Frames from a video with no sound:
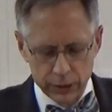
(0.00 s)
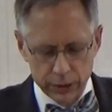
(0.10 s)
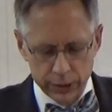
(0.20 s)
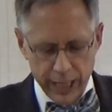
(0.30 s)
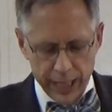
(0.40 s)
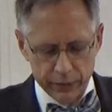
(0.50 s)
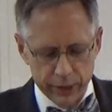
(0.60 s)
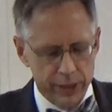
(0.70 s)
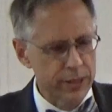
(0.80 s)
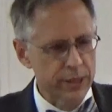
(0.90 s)
The
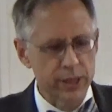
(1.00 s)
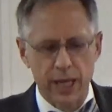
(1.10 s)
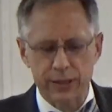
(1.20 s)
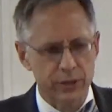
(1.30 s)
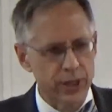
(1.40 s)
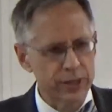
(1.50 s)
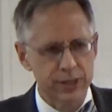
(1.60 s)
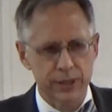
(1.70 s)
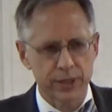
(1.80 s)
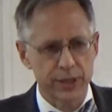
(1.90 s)
Gadarenes did not
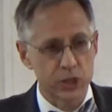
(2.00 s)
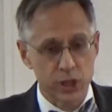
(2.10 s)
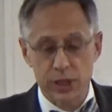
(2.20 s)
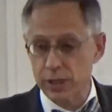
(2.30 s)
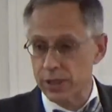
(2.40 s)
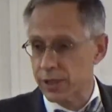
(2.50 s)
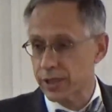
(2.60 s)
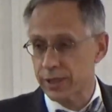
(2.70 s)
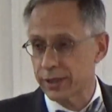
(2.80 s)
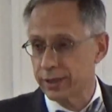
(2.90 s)
trust that Jesus